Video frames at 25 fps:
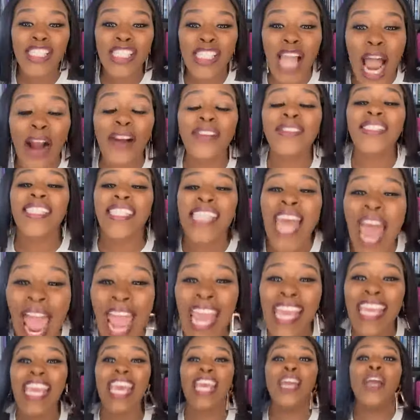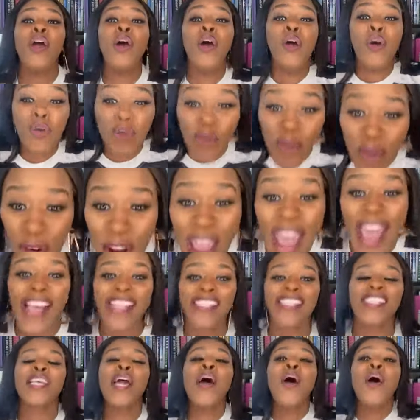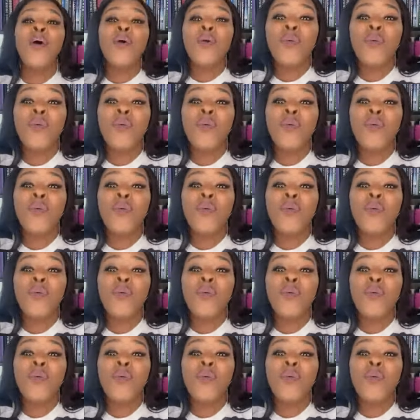start taking risk.